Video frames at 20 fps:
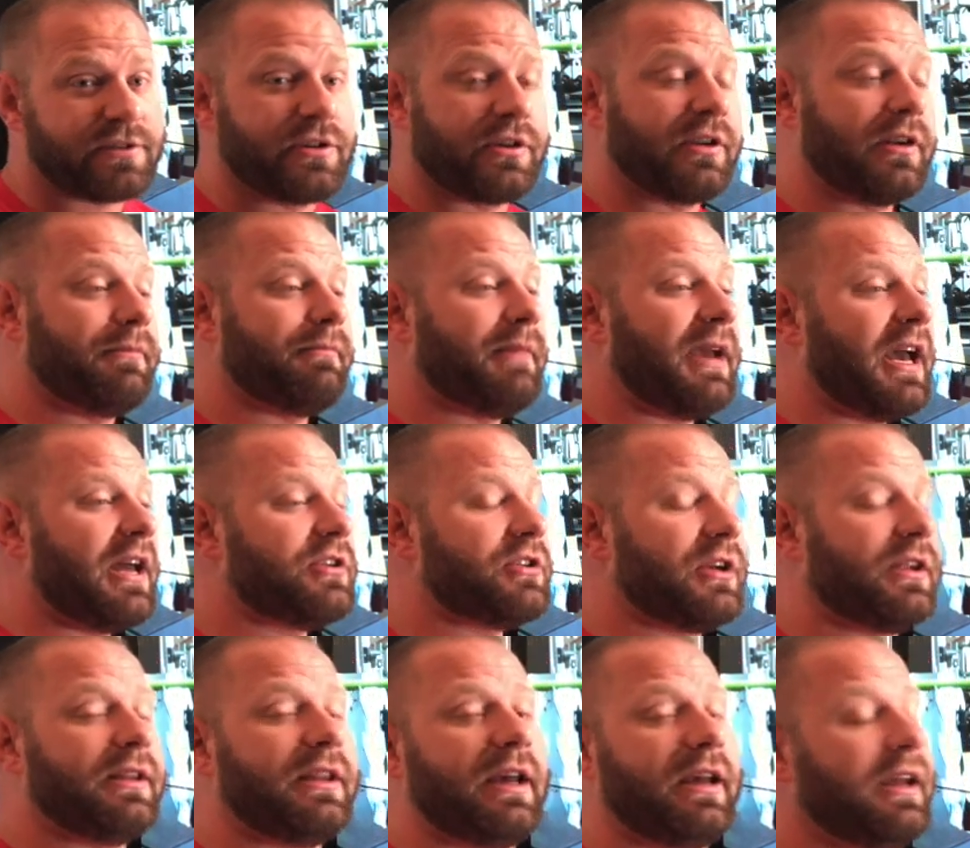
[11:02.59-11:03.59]
You can
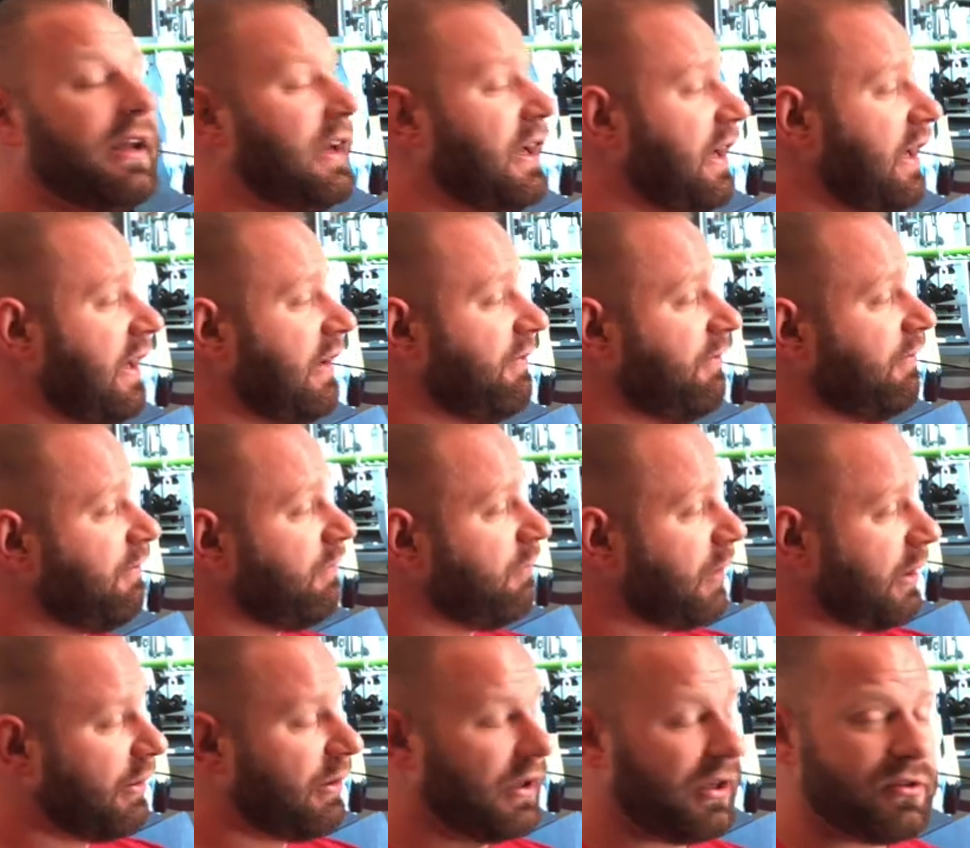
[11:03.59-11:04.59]
imagine that if
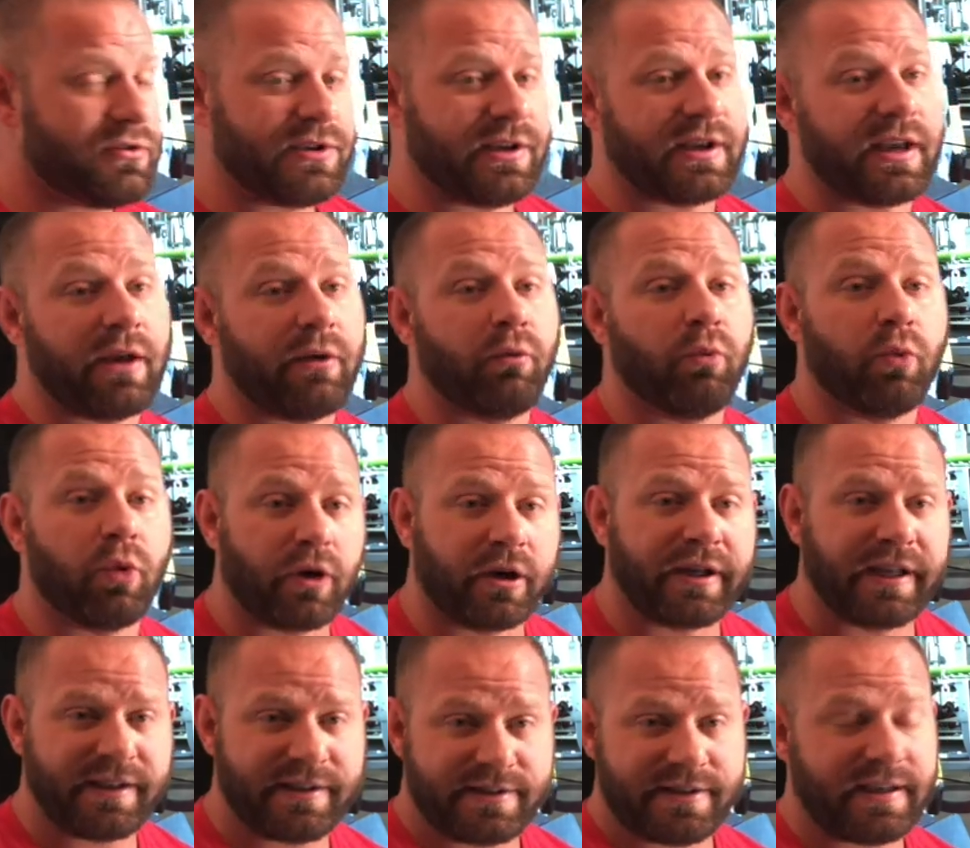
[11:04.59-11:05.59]
we were using a
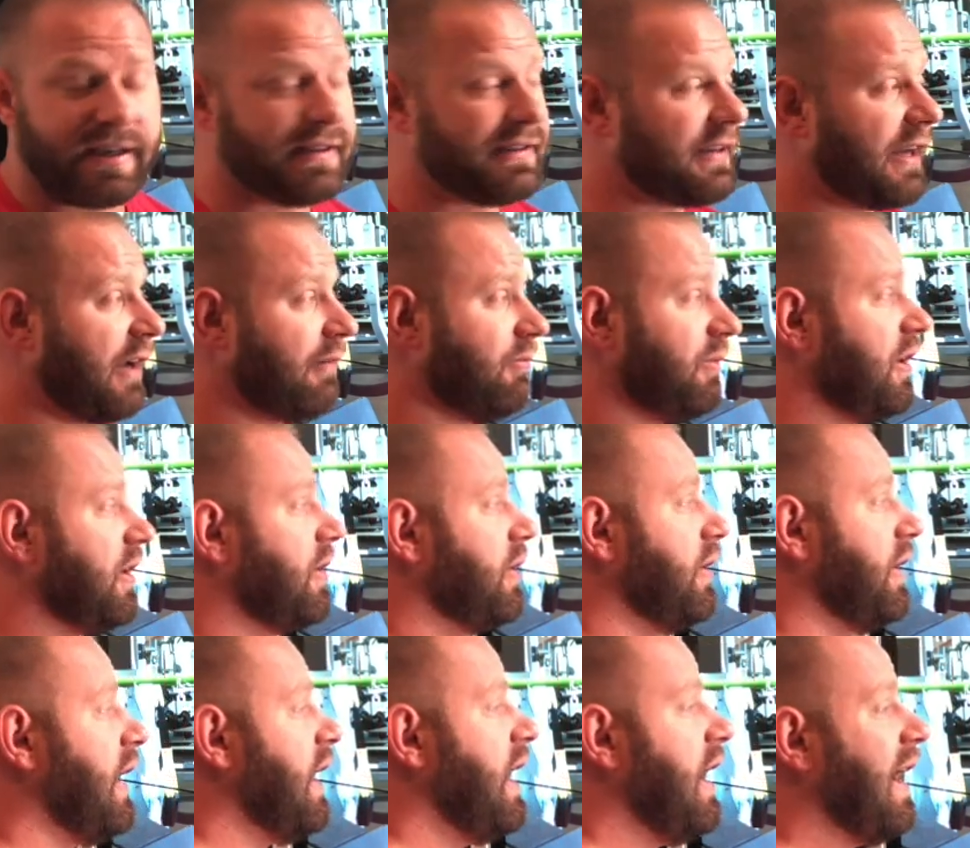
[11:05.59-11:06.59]
working set type
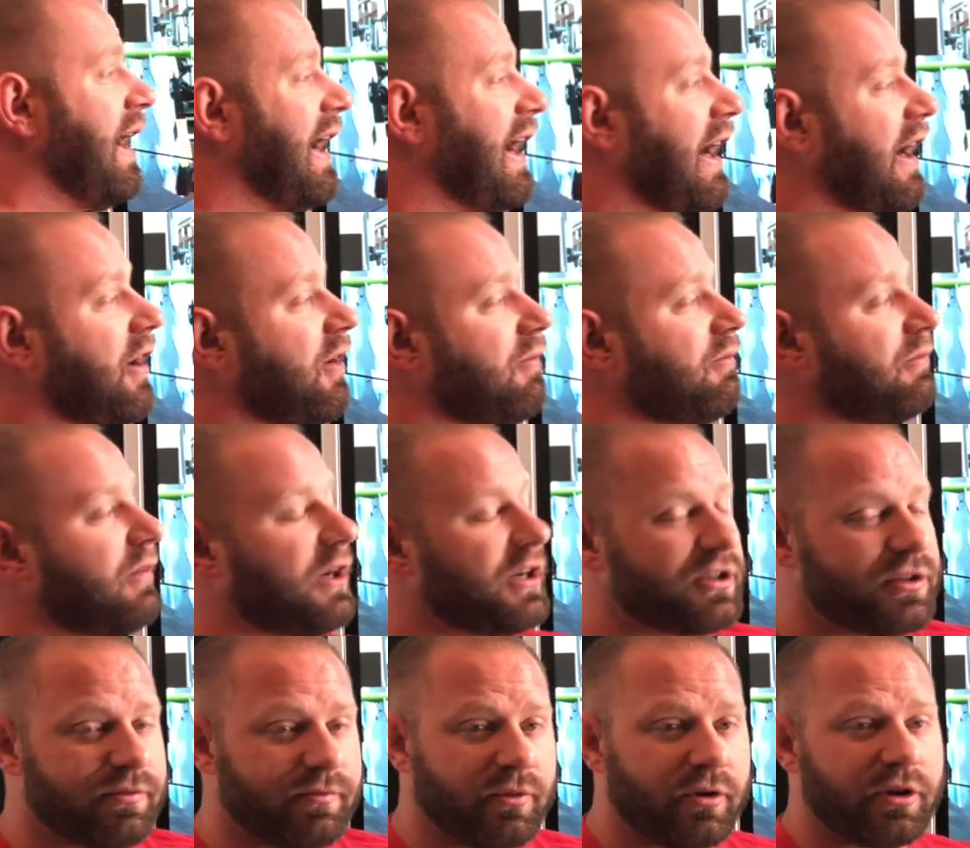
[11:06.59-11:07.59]
load, how
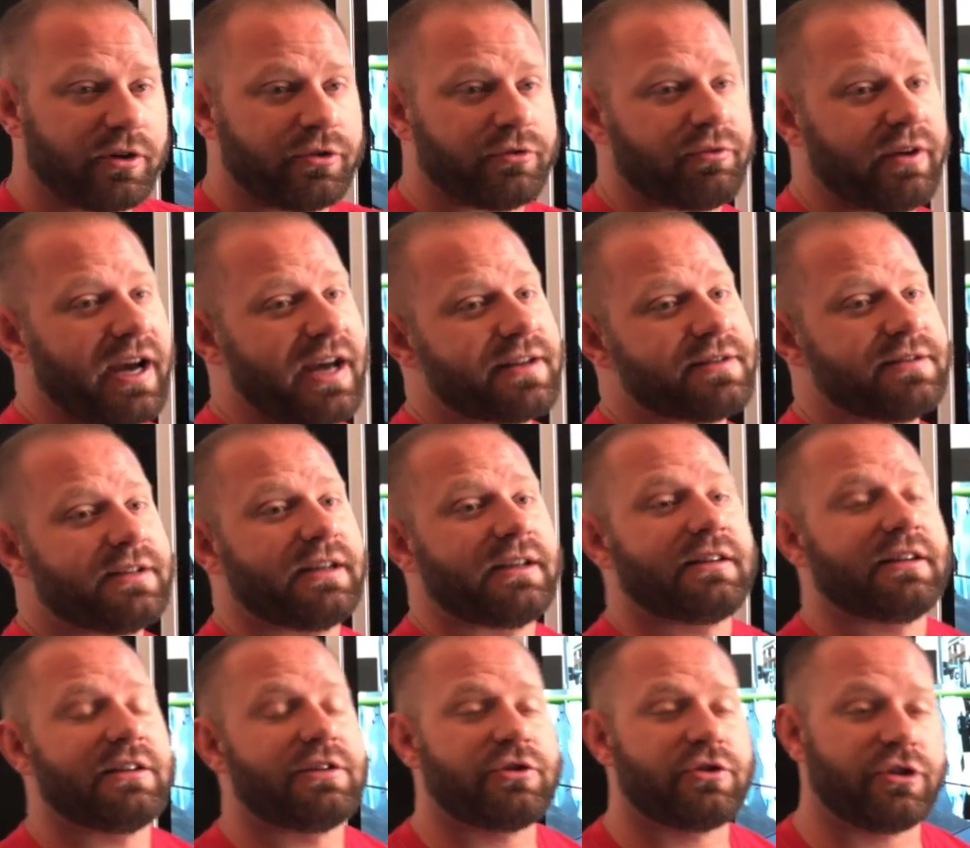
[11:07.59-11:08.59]
much more drastic
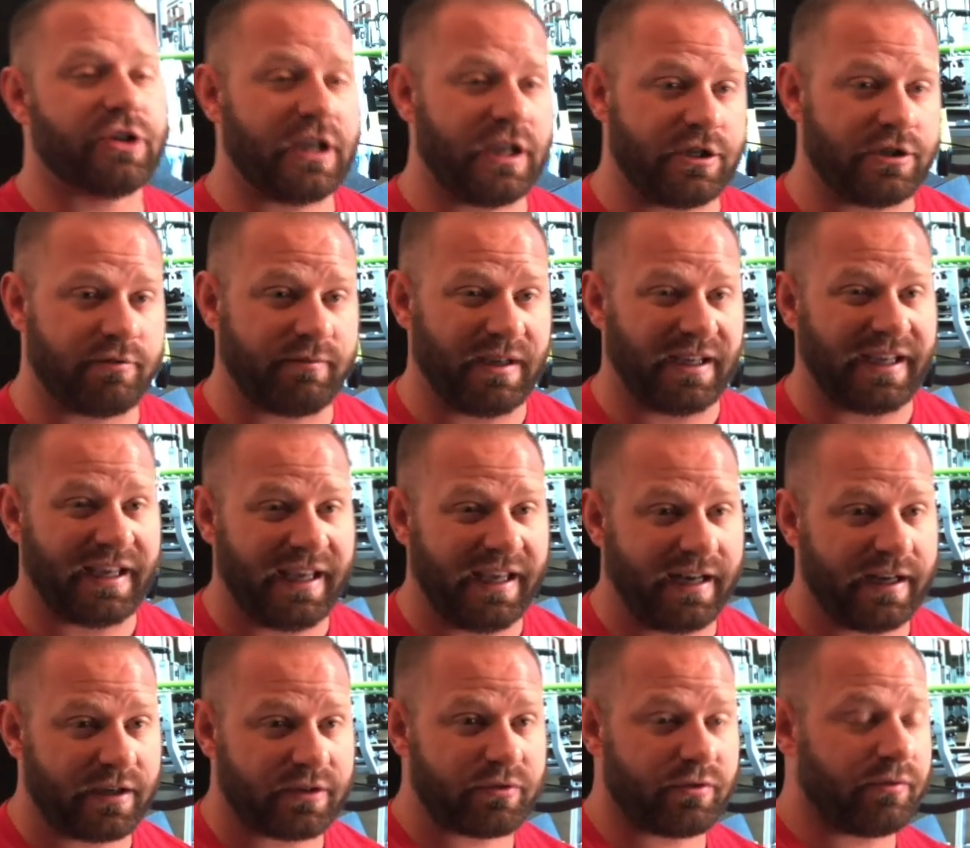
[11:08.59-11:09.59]
this change in
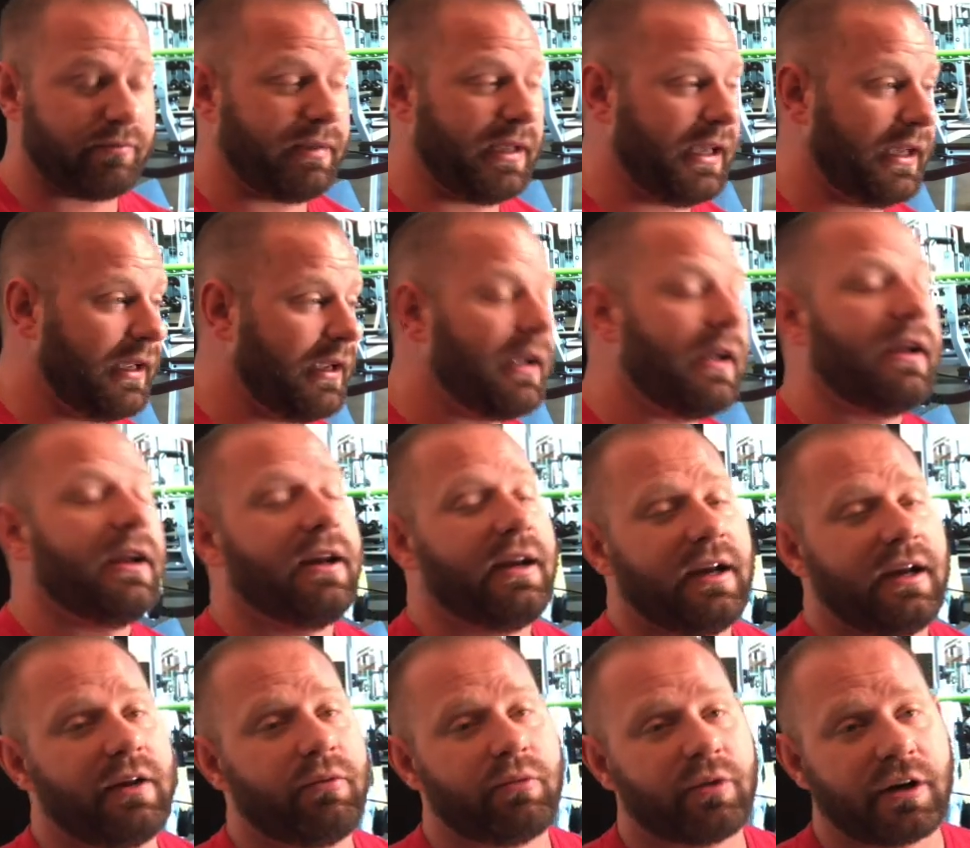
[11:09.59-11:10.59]
mechanics would be.
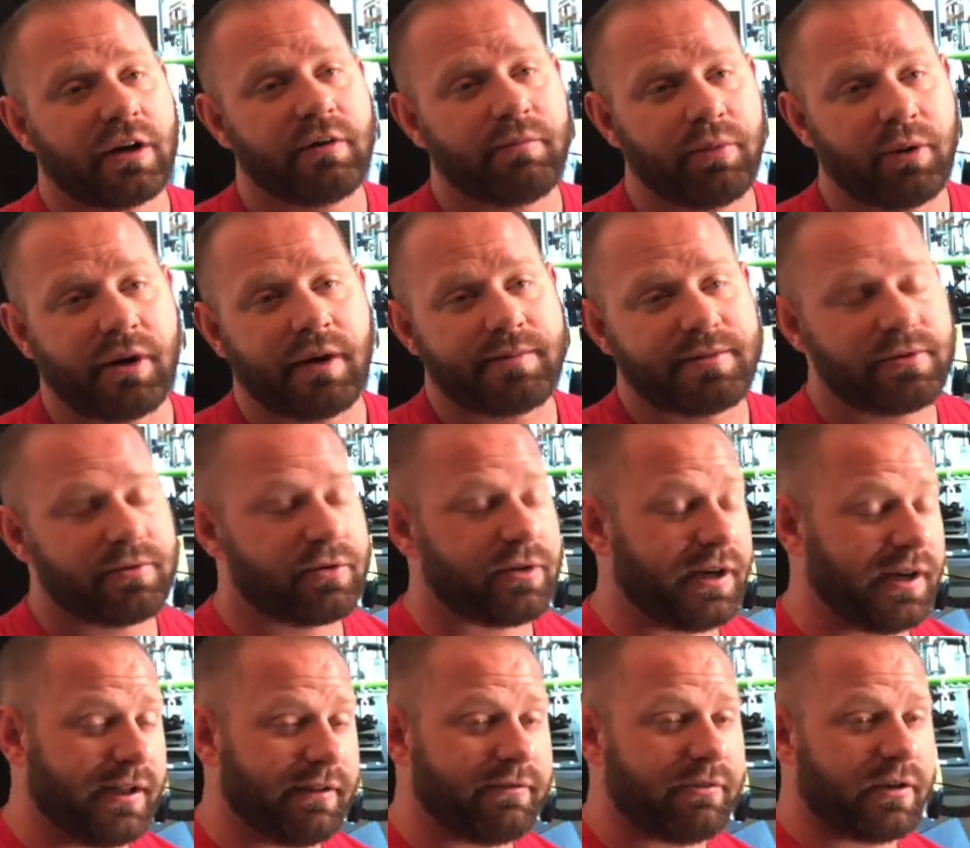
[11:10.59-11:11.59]
And we're going to put up some
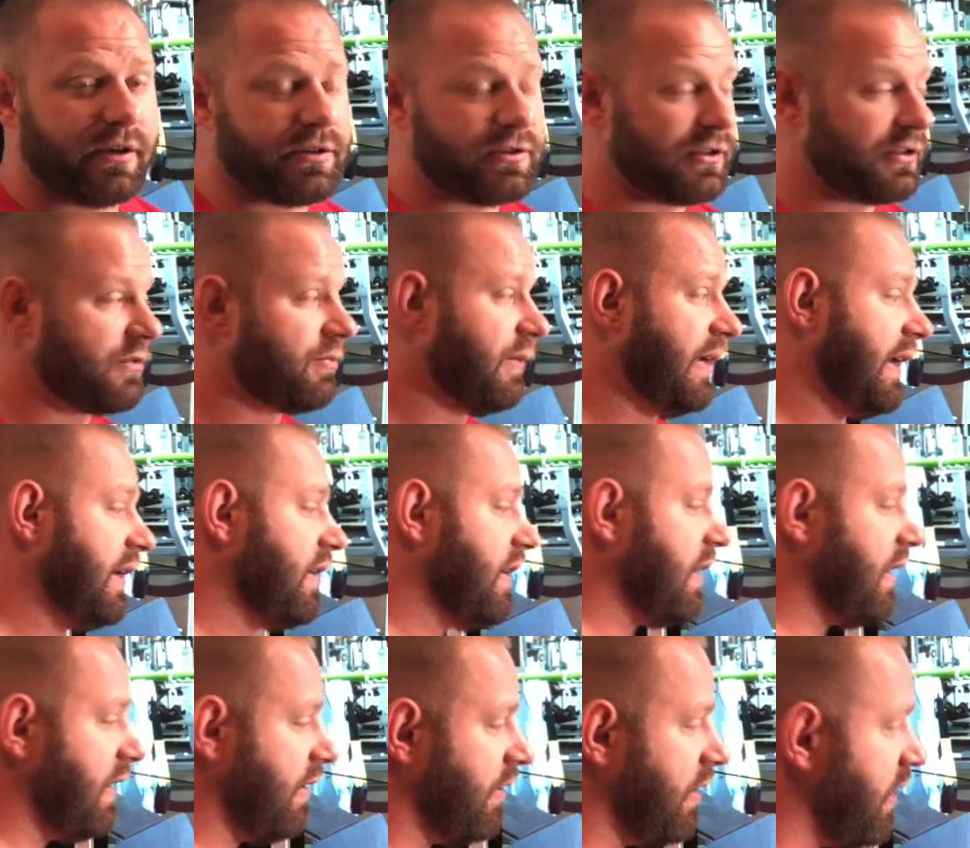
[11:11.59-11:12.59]
training footage this week
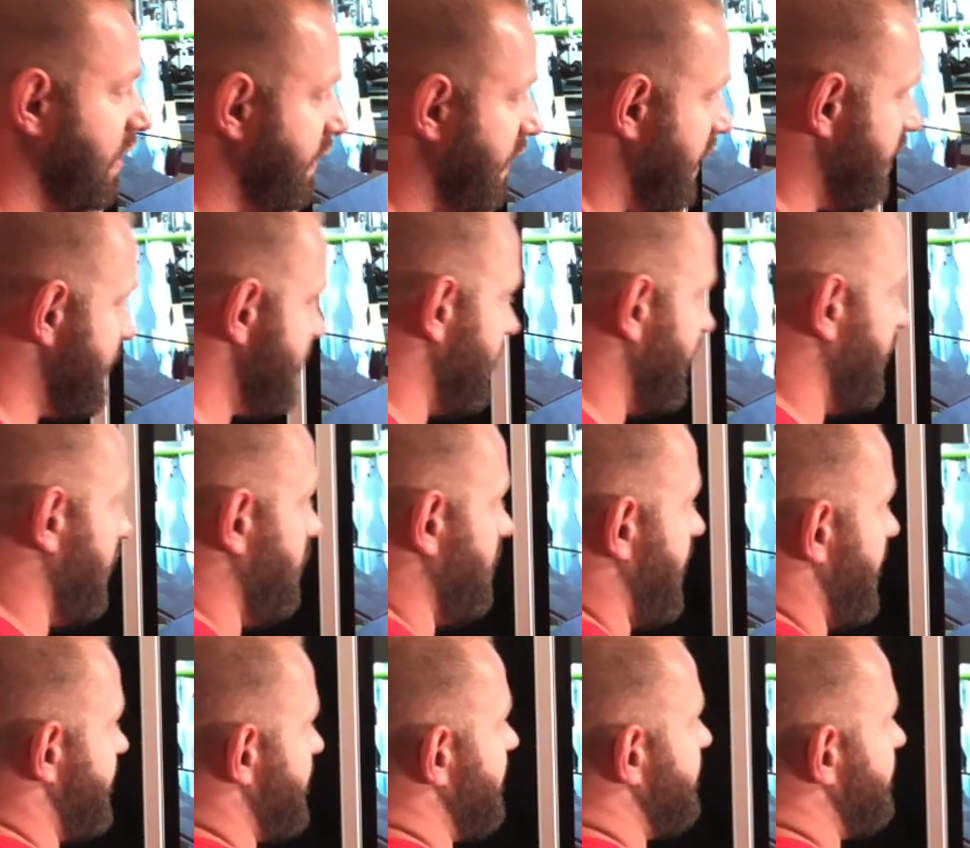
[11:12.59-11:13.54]
using the new bars.